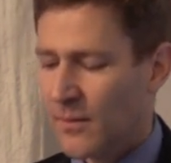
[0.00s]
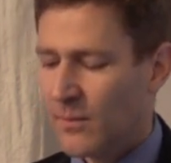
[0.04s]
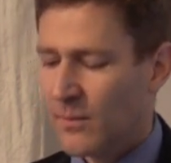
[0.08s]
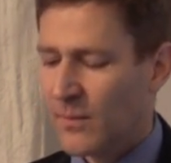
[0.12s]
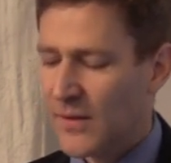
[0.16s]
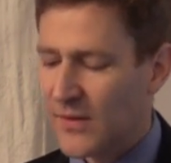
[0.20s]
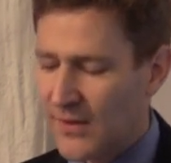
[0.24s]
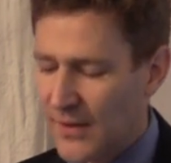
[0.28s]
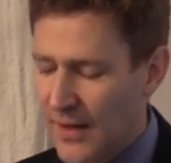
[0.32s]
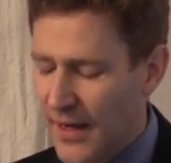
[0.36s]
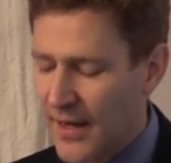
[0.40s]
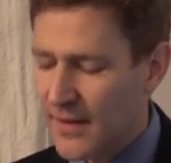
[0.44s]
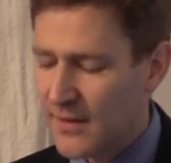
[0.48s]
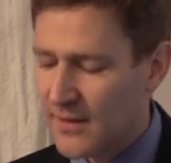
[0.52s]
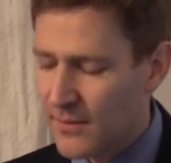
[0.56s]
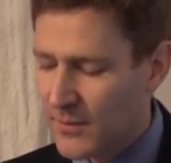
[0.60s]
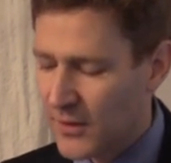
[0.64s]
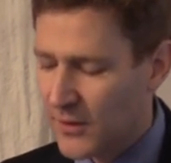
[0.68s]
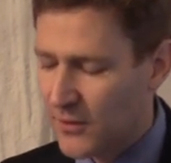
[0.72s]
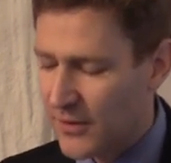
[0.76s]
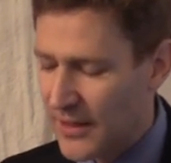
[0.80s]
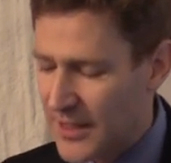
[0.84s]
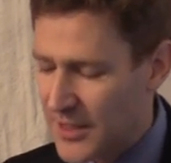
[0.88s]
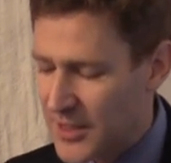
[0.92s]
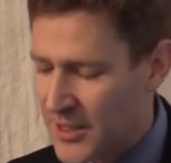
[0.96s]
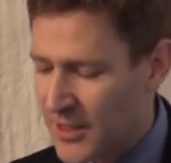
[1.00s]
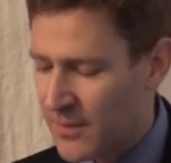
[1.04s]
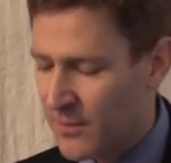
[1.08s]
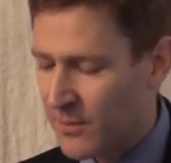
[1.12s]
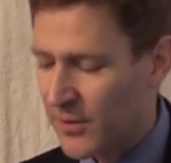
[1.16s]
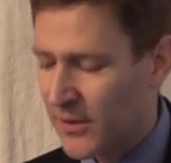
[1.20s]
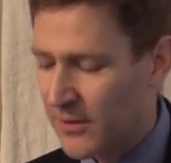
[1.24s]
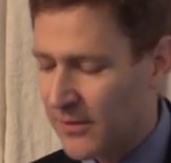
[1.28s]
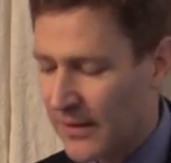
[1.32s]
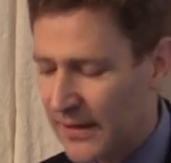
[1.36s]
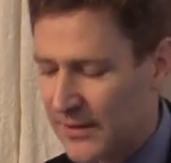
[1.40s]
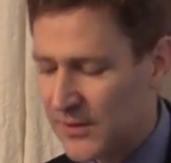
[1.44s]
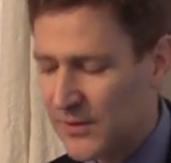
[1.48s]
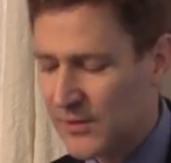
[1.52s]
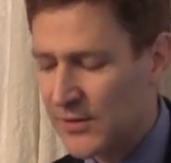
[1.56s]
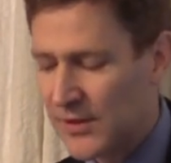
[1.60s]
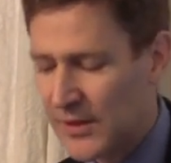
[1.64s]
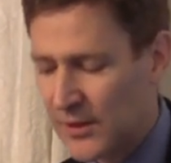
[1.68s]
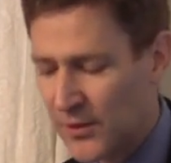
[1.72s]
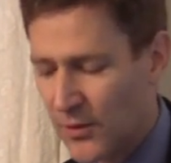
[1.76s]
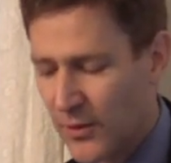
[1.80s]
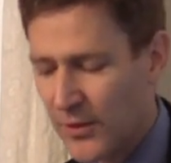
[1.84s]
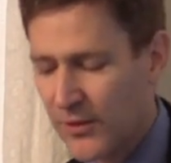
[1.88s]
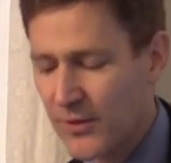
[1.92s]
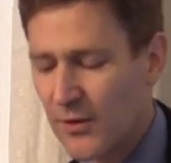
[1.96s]
Besides immigration, progressives
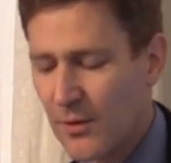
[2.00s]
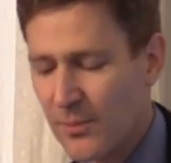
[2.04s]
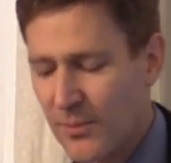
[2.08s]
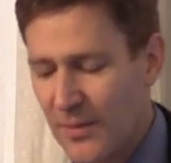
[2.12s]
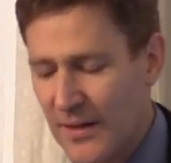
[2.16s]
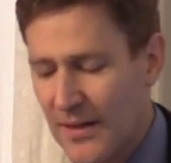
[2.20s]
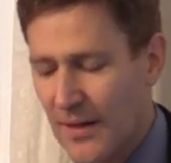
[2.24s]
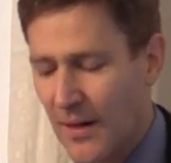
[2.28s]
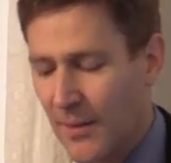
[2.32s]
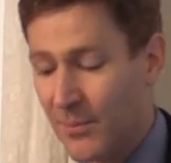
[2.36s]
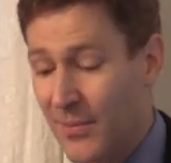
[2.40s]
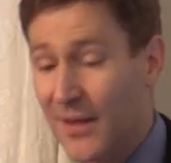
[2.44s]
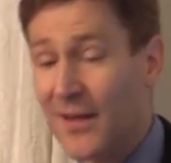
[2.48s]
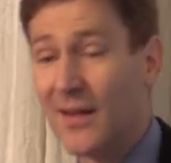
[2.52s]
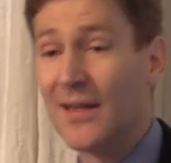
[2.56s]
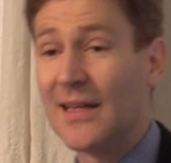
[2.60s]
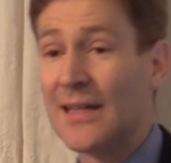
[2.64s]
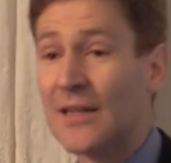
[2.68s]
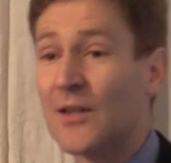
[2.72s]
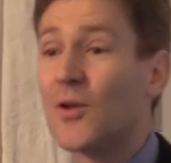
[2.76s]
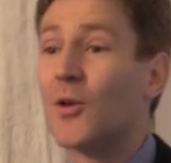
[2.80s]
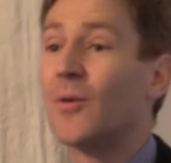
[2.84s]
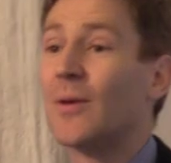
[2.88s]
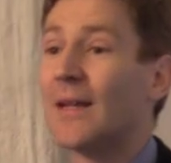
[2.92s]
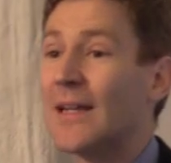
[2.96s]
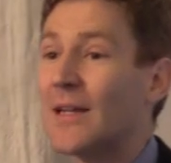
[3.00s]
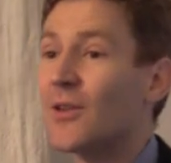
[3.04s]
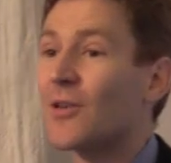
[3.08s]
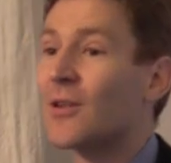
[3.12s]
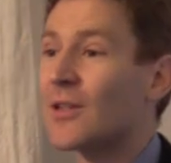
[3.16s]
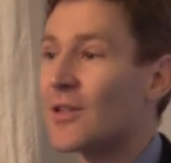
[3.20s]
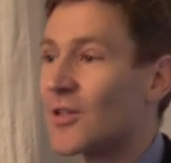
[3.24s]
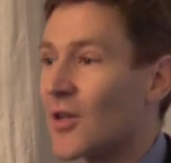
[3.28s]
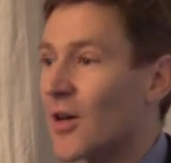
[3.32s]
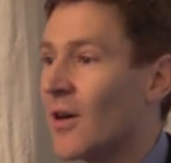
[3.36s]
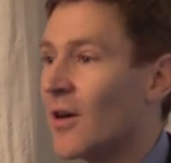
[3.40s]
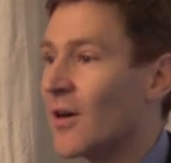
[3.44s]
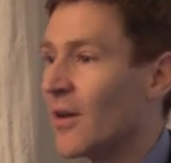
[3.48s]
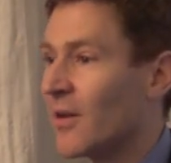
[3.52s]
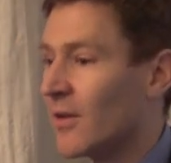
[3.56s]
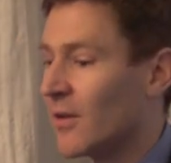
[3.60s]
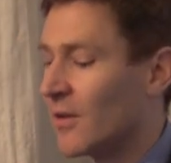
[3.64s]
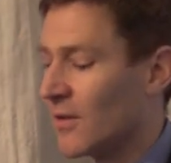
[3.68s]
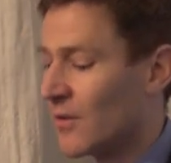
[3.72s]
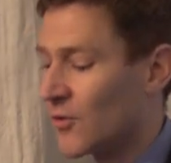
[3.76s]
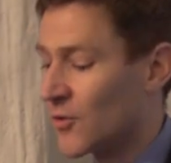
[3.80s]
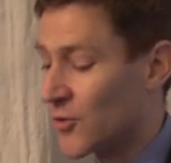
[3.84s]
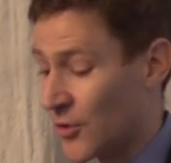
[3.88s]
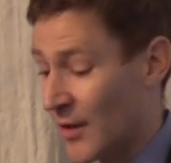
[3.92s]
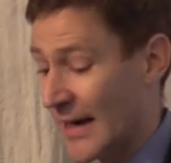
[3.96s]
can also be a bit incoherent
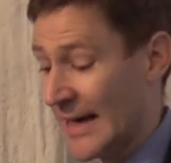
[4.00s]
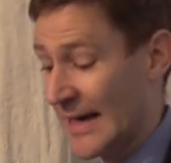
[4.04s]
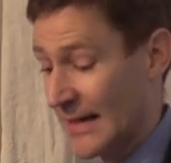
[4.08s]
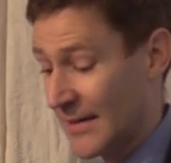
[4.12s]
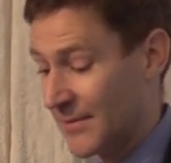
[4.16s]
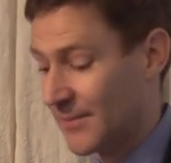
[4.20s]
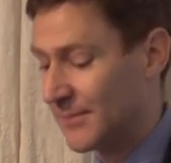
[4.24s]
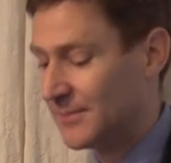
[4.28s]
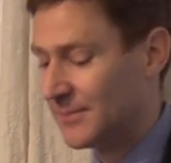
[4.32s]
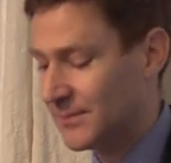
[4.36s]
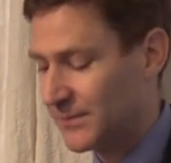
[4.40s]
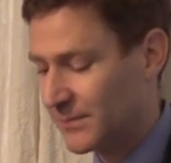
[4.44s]
on trade.